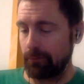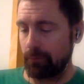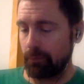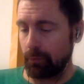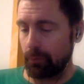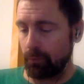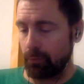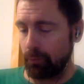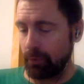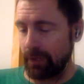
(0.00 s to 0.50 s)

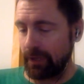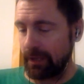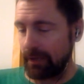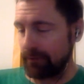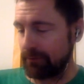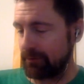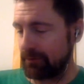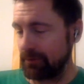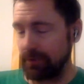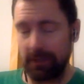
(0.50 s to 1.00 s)
We
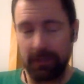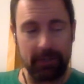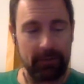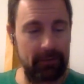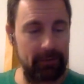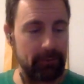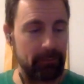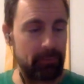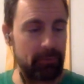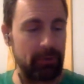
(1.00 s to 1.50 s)
have seen
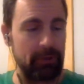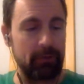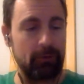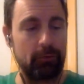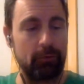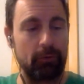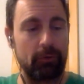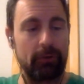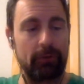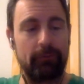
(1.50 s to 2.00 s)
some pretty
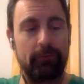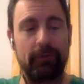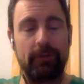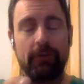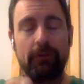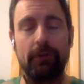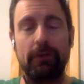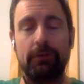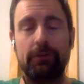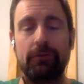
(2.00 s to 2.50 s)
cool
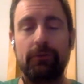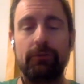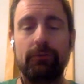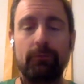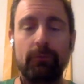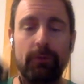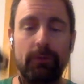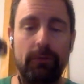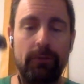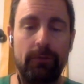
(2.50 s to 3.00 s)
configurations
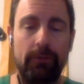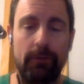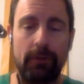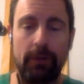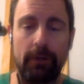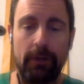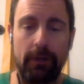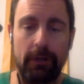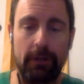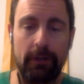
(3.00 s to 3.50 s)

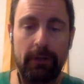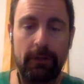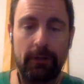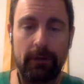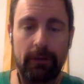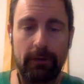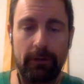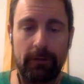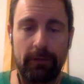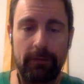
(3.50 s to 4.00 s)
in
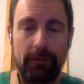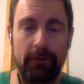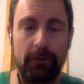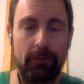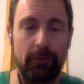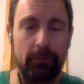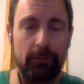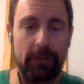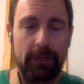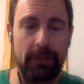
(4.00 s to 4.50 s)
the
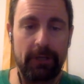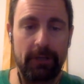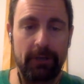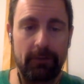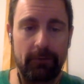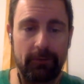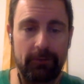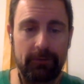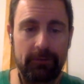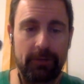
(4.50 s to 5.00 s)
theater rigging
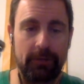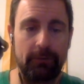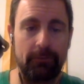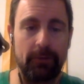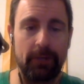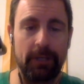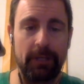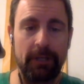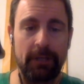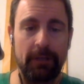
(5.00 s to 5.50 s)
or stunt
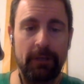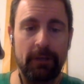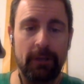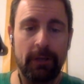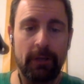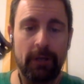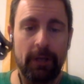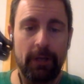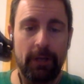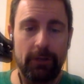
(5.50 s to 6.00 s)
rigging
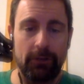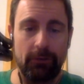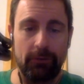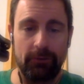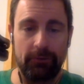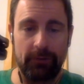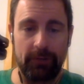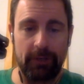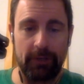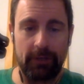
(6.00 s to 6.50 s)

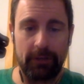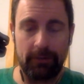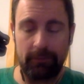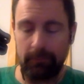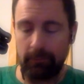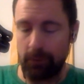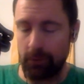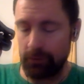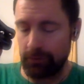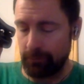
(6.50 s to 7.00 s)
using
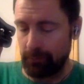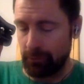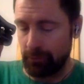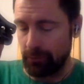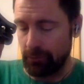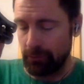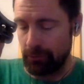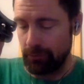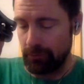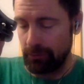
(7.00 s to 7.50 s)

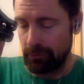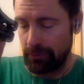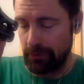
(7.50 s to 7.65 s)
multiple